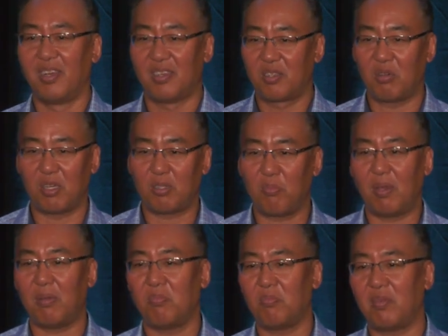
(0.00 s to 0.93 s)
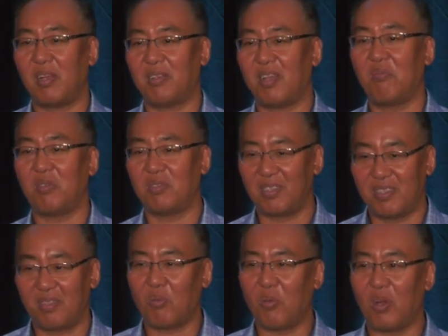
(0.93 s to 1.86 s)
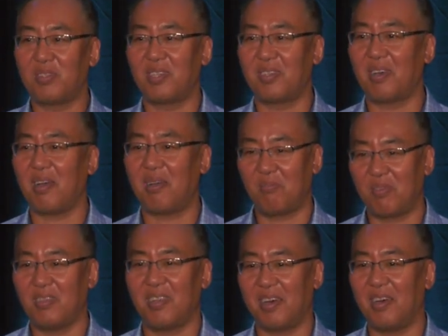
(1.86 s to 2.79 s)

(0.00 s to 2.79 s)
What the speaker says: trust me. Right? That was a once-in-time